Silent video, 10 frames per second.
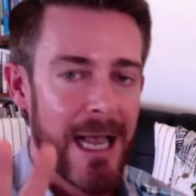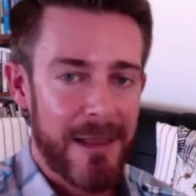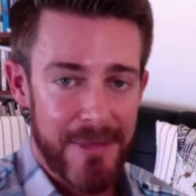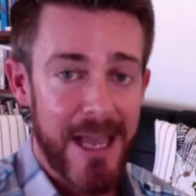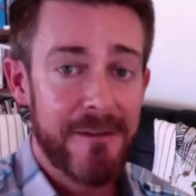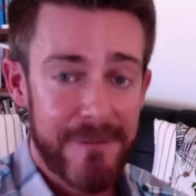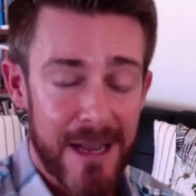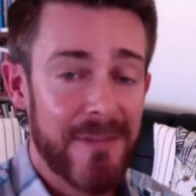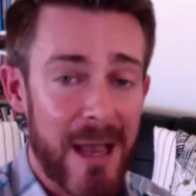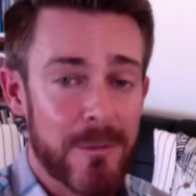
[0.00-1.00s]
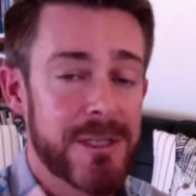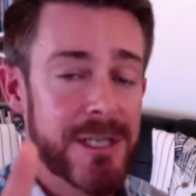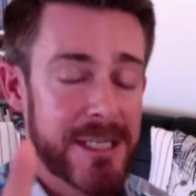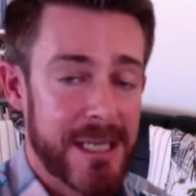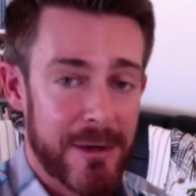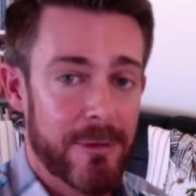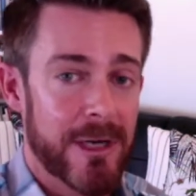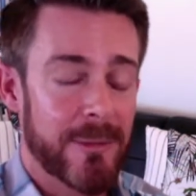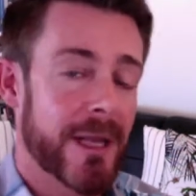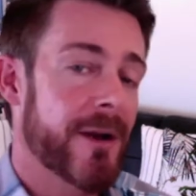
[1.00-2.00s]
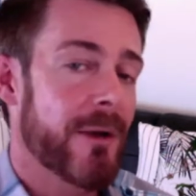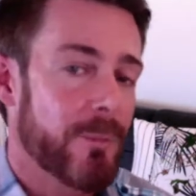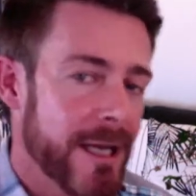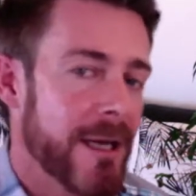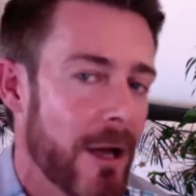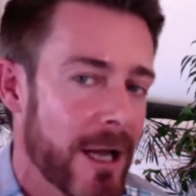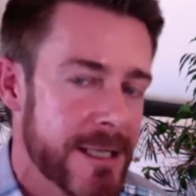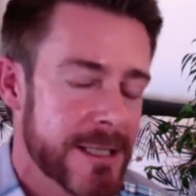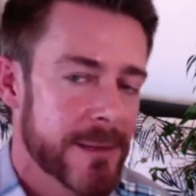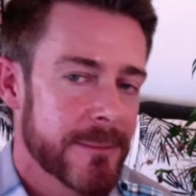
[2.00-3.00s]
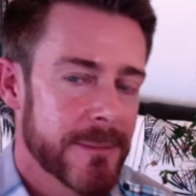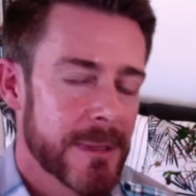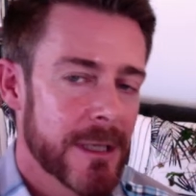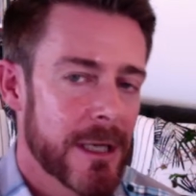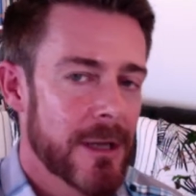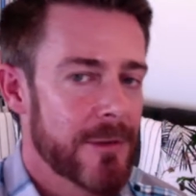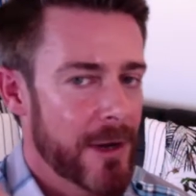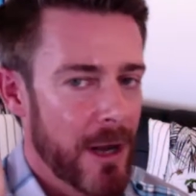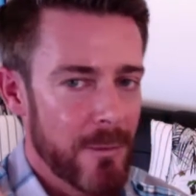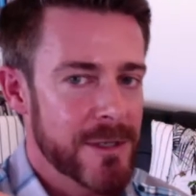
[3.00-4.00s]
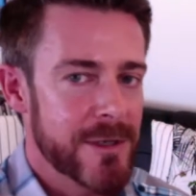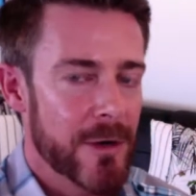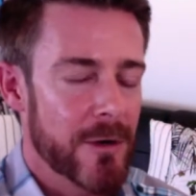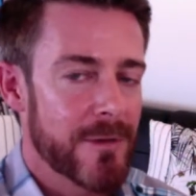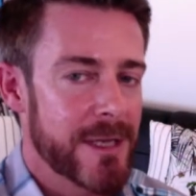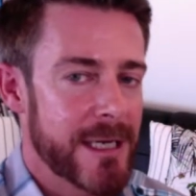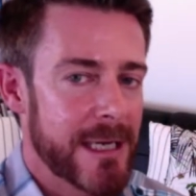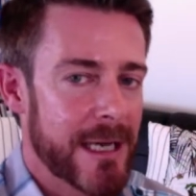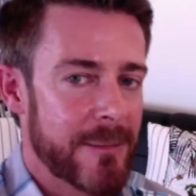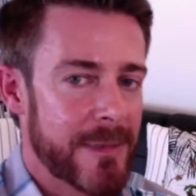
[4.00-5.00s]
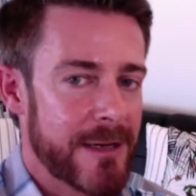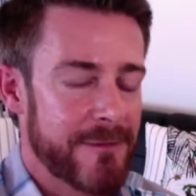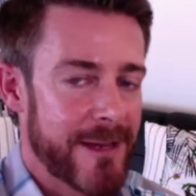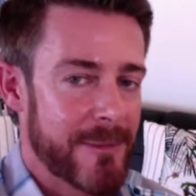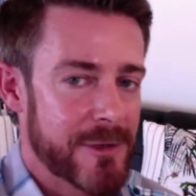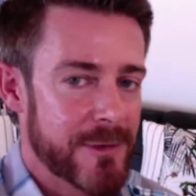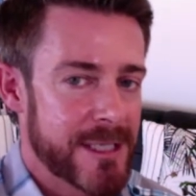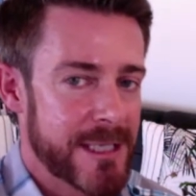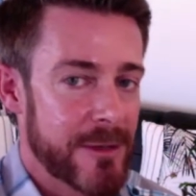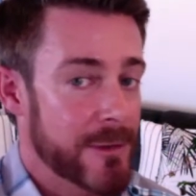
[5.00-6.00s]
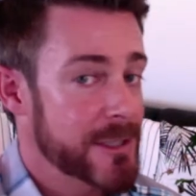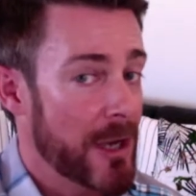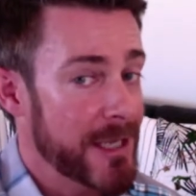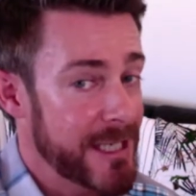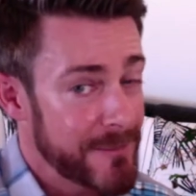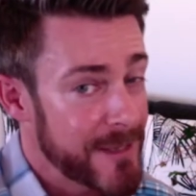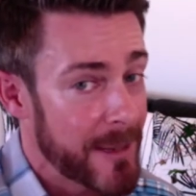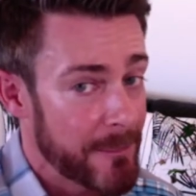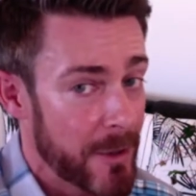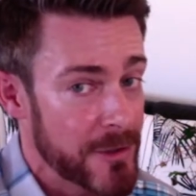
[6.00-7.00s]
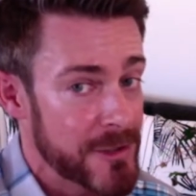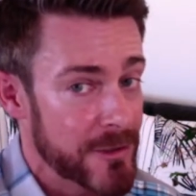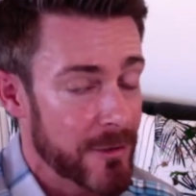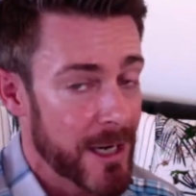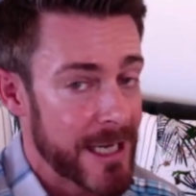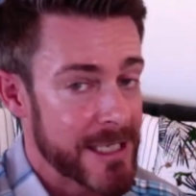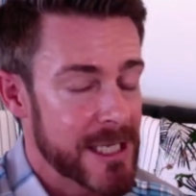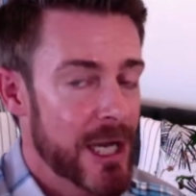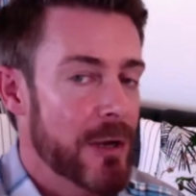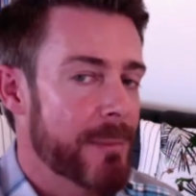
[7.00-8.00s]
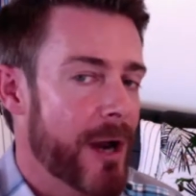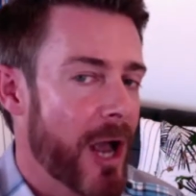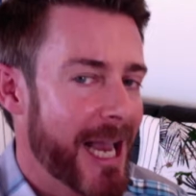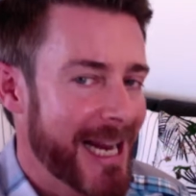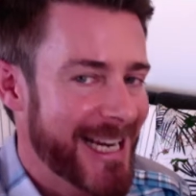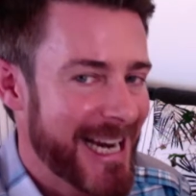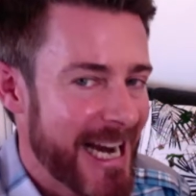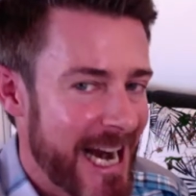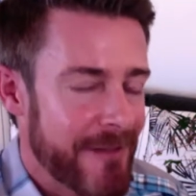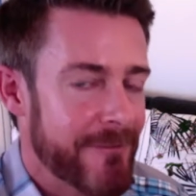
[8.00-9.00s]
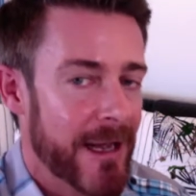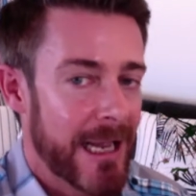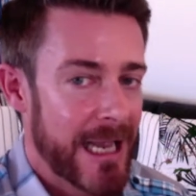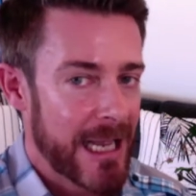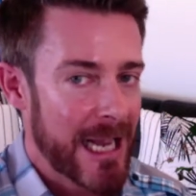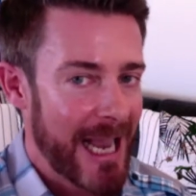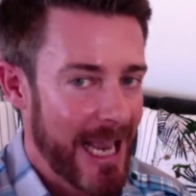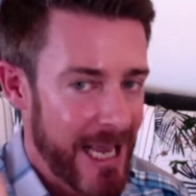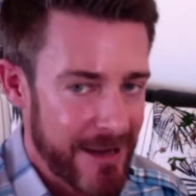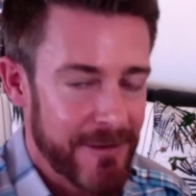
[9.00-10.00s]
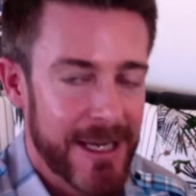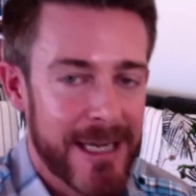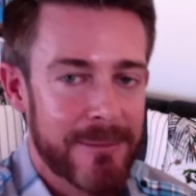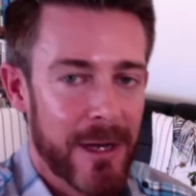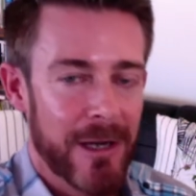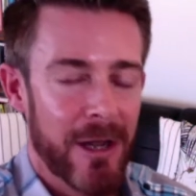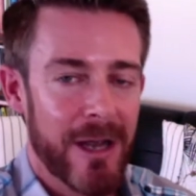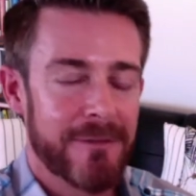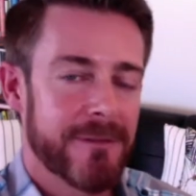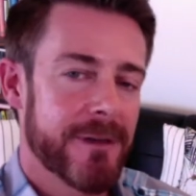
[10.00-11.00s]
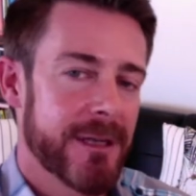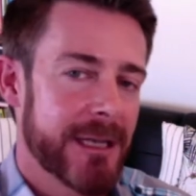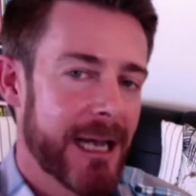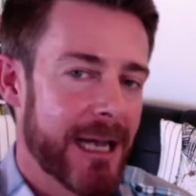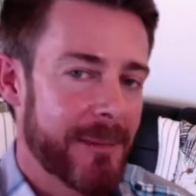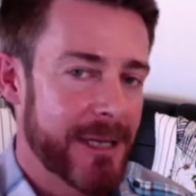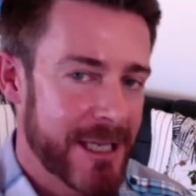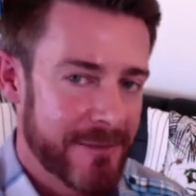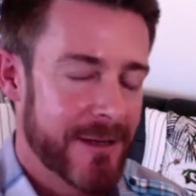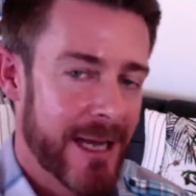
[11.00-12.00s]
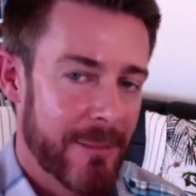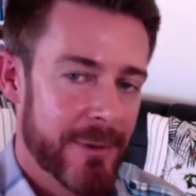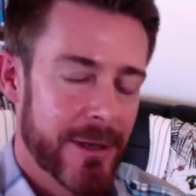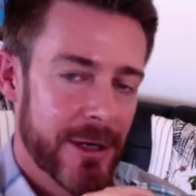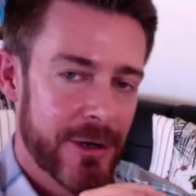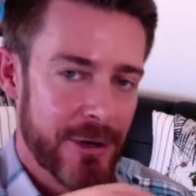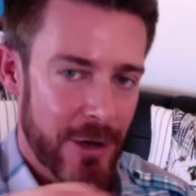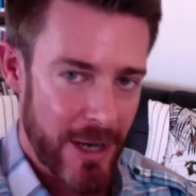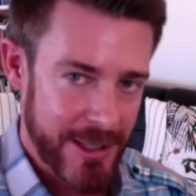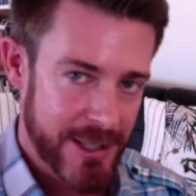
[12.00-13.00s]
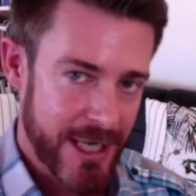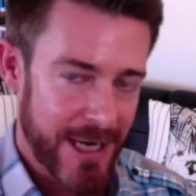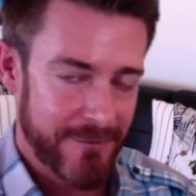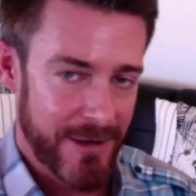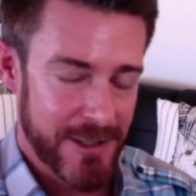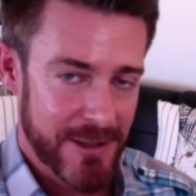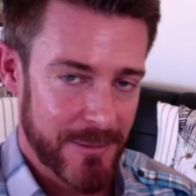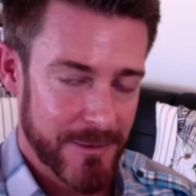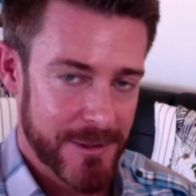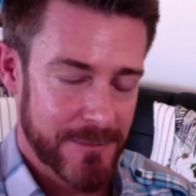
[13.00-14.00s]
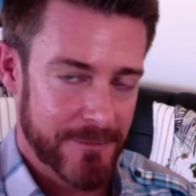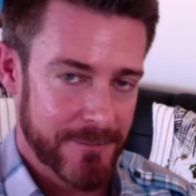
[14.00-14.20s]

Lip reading: And they found that was just incredible. And I realized that I was not on the inflammatory seed oils. I'd given up most grains, but I had never, ever in my life given up nightshade vegetables.